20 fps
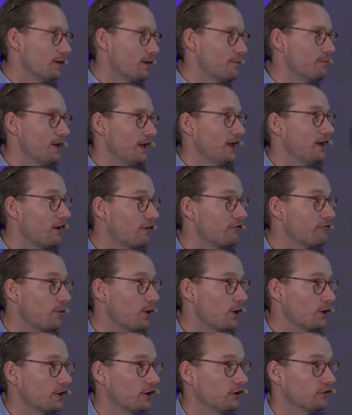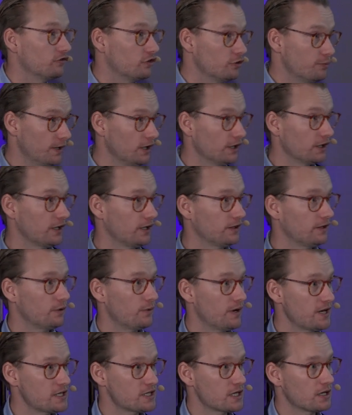a big enough market to build an
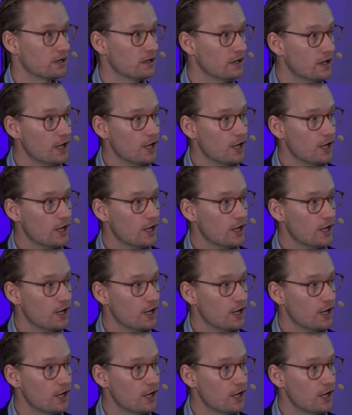integration.